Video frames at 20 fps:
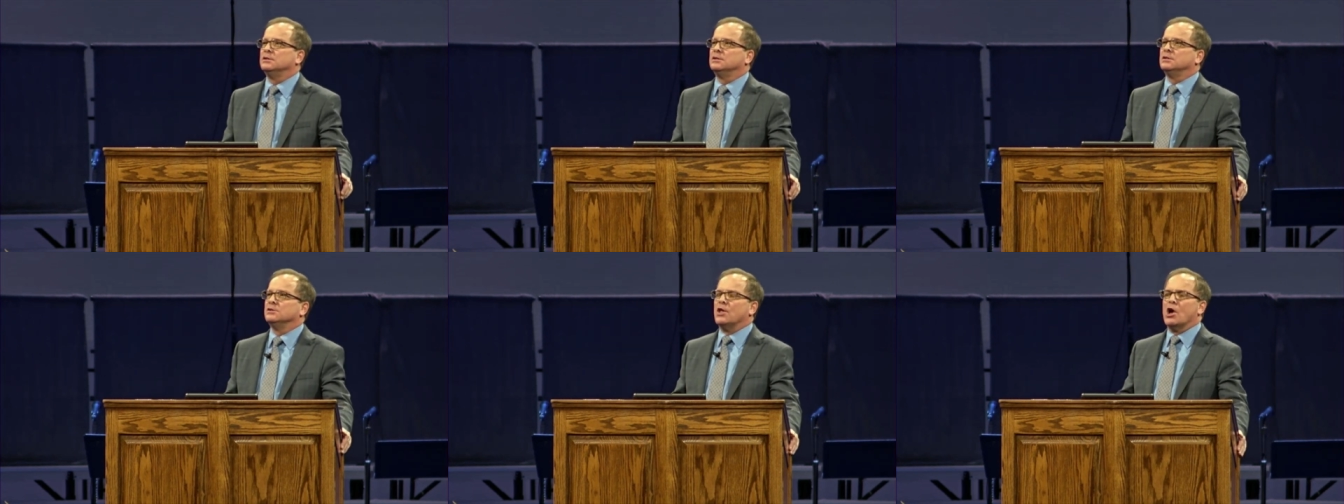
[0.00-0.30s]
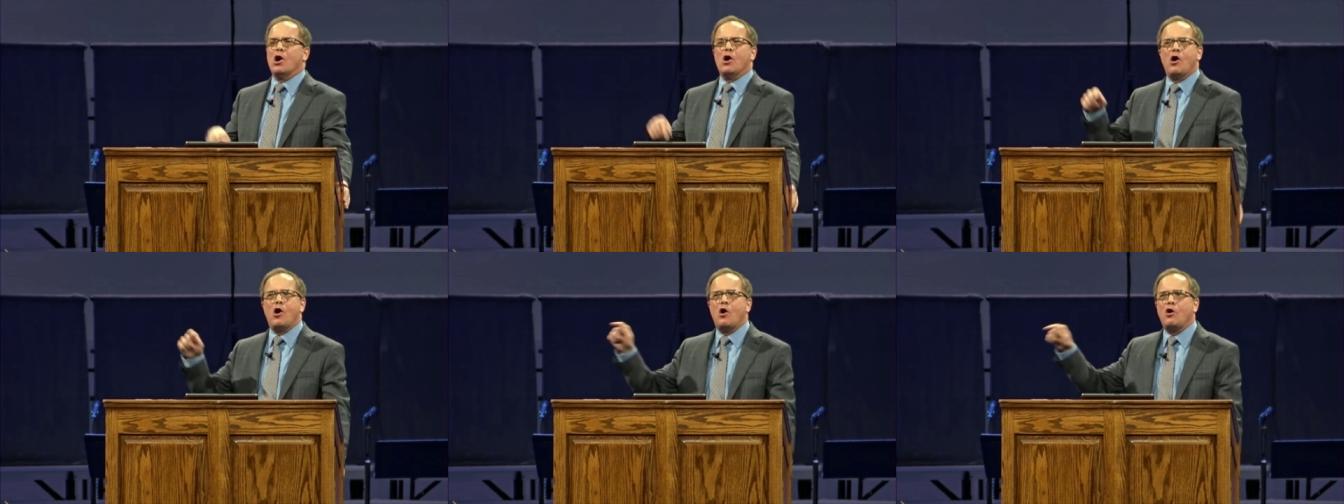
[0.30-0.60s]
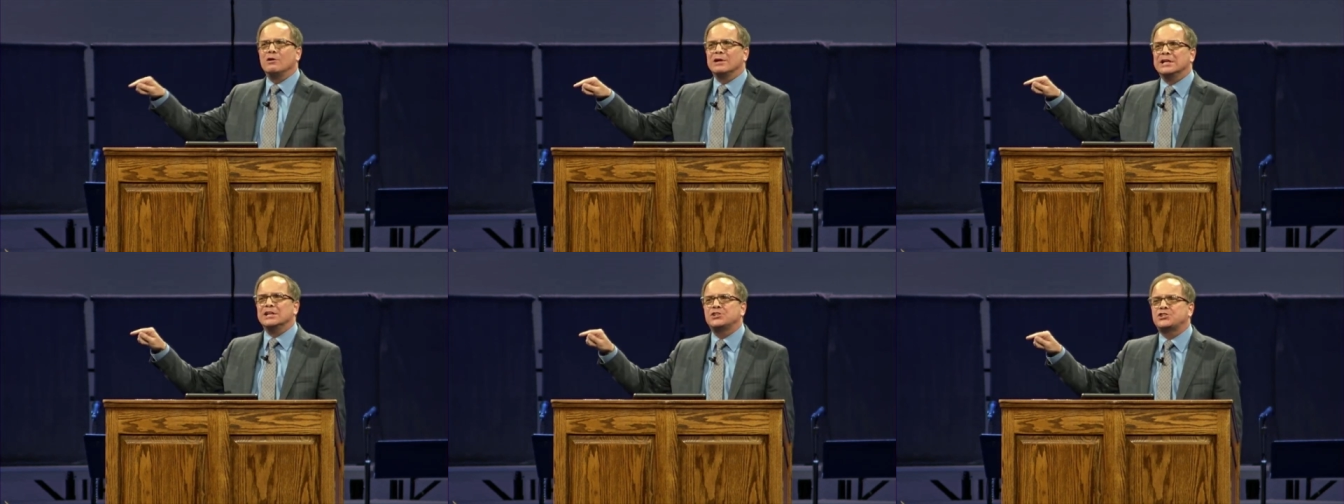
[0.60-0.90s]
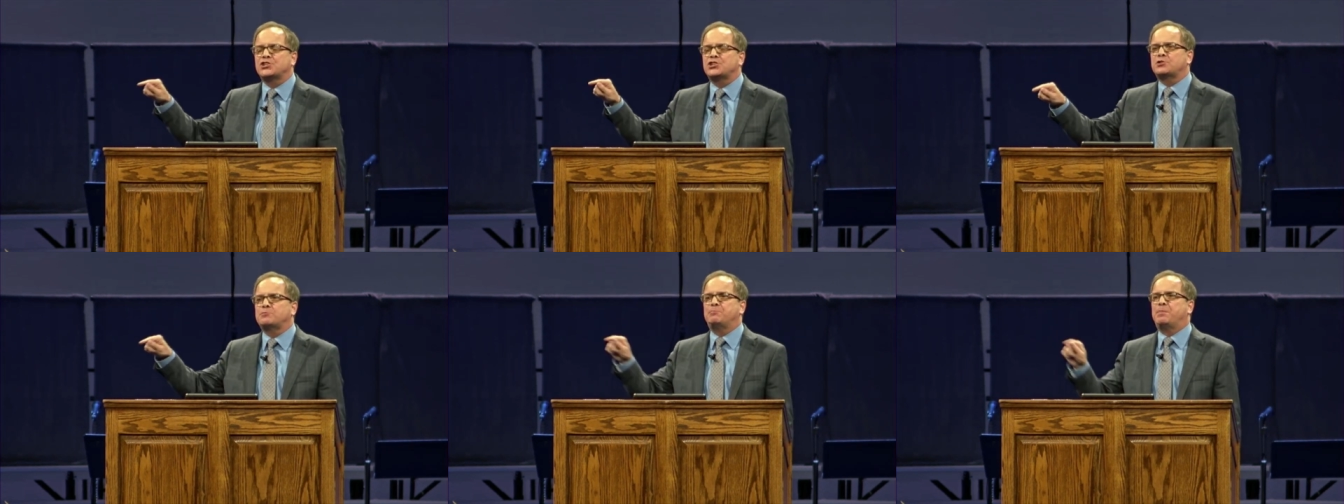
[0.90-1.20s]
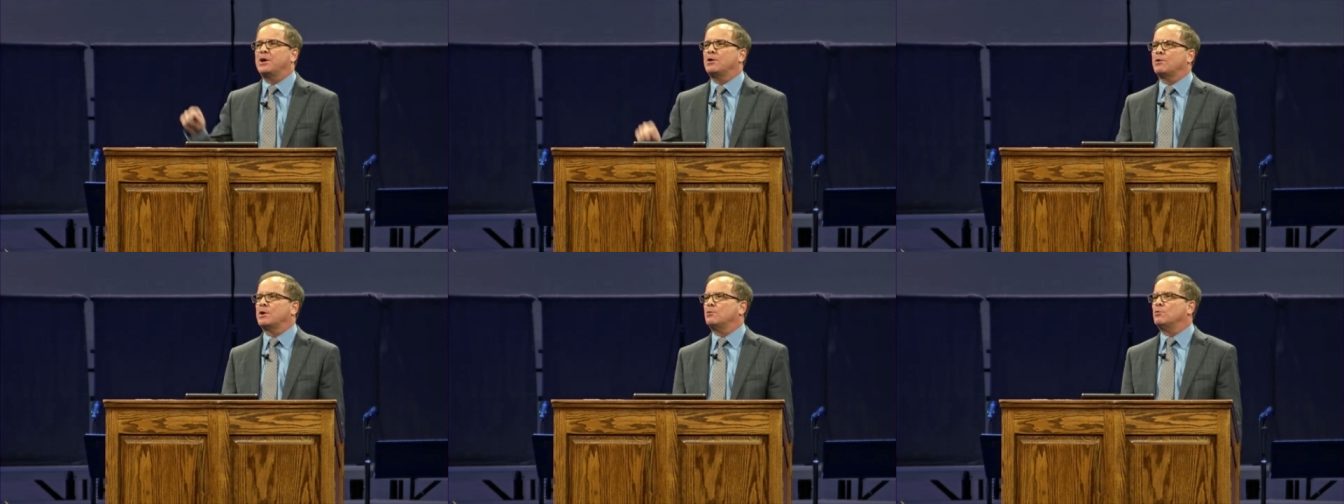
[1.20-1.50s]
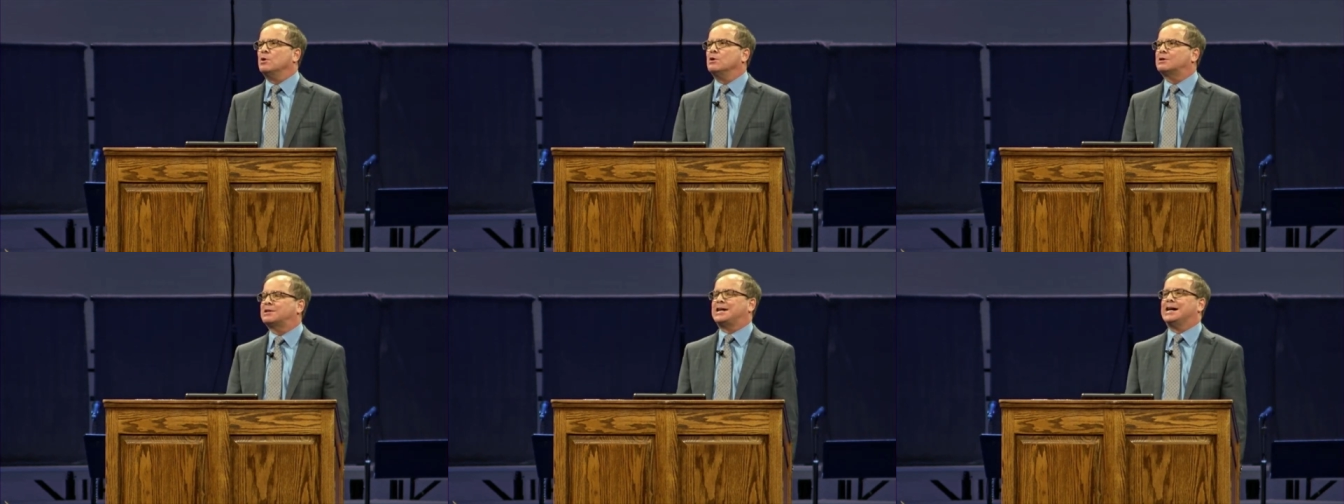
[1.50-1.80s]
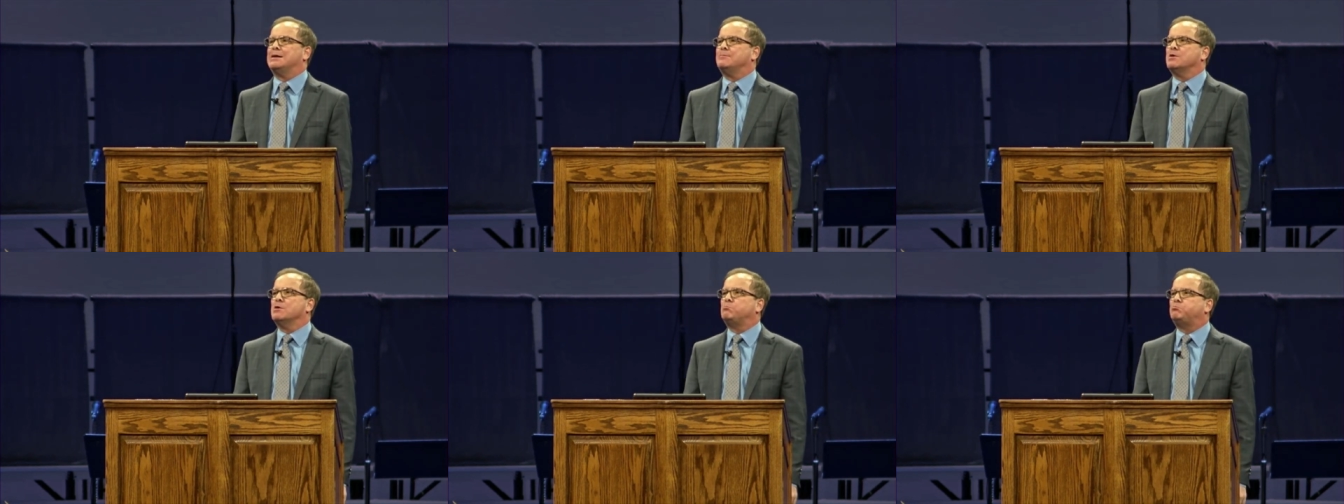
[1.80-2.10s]
The Holy Spirit will
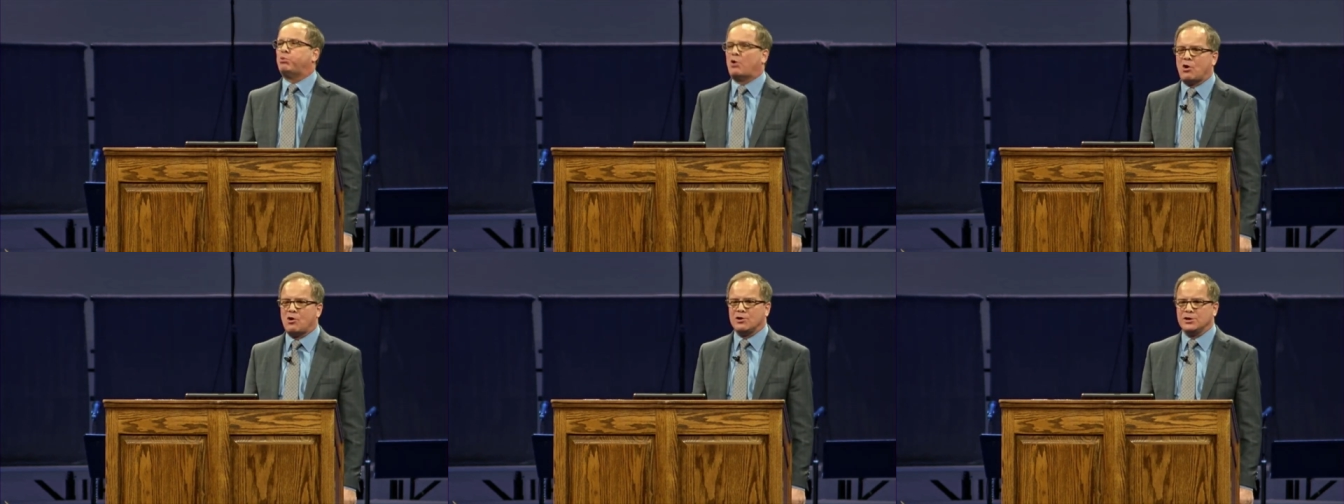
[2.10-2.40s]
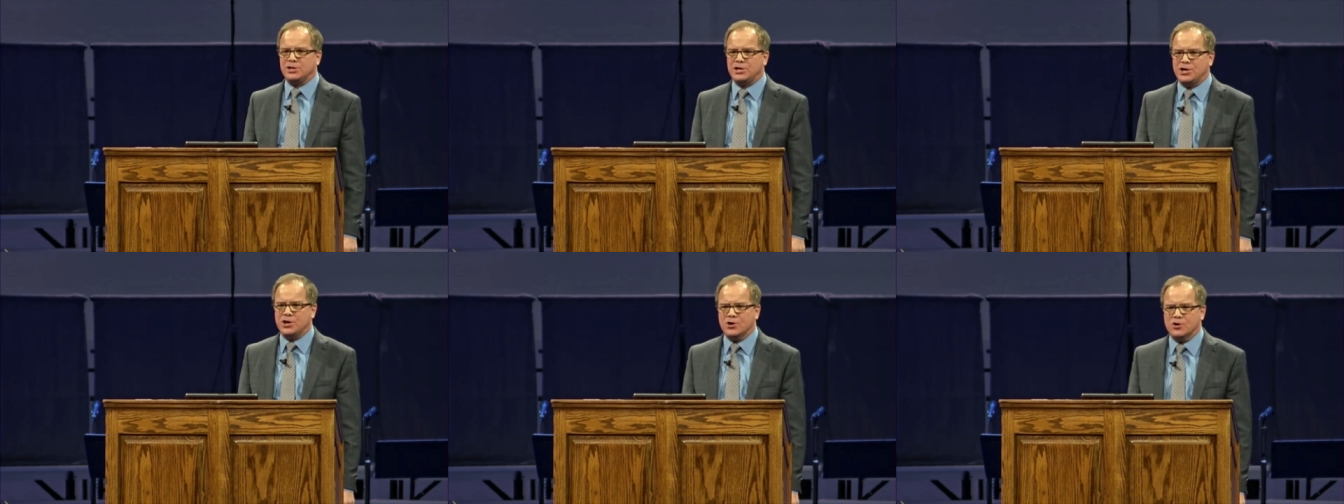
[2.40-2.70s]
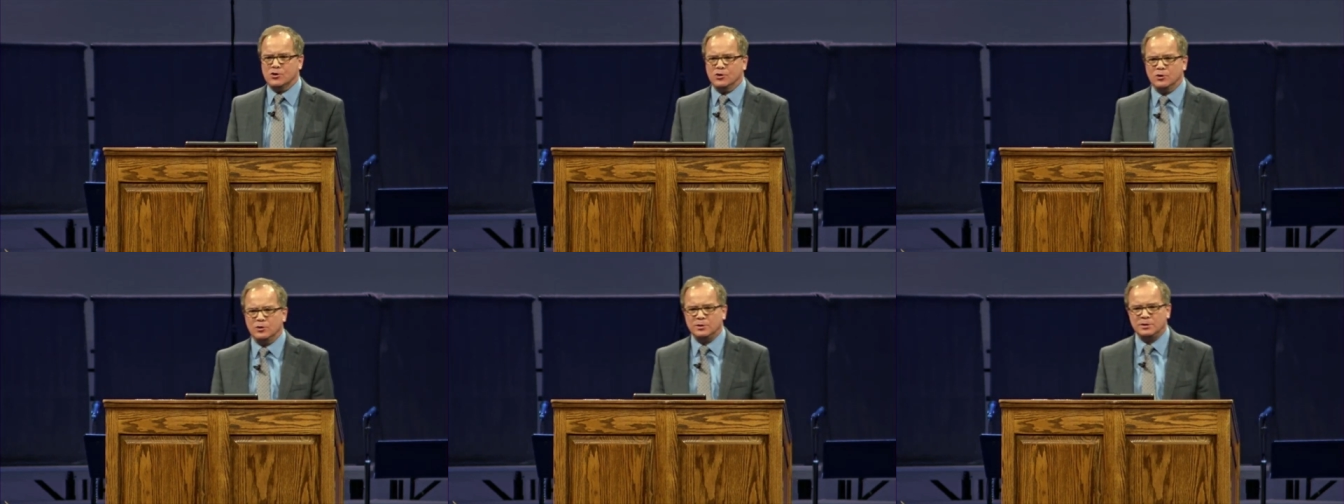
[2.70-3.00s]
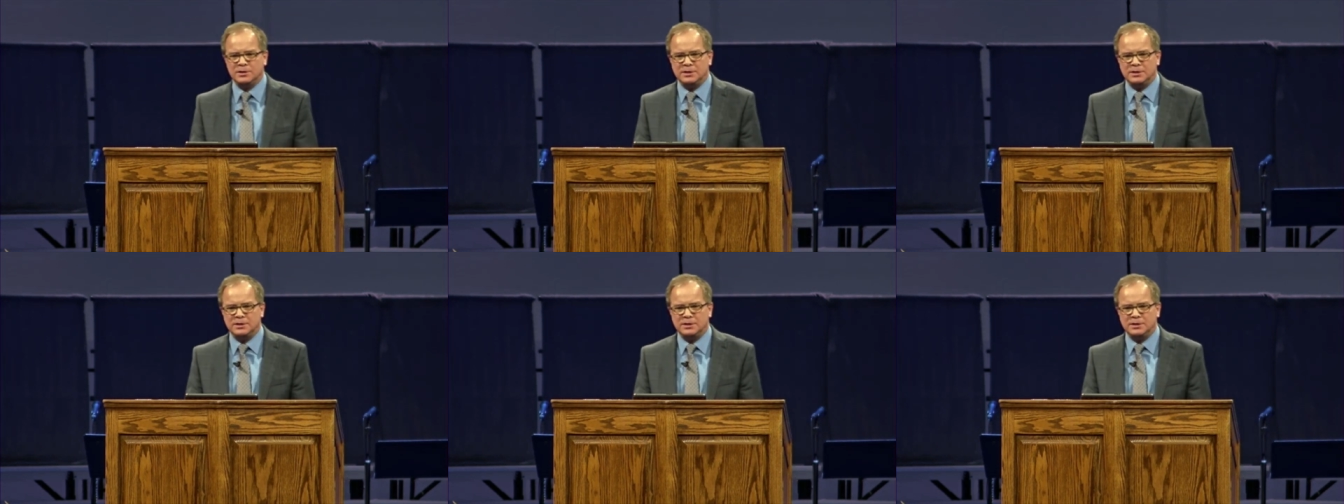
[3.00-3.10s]
come upon you.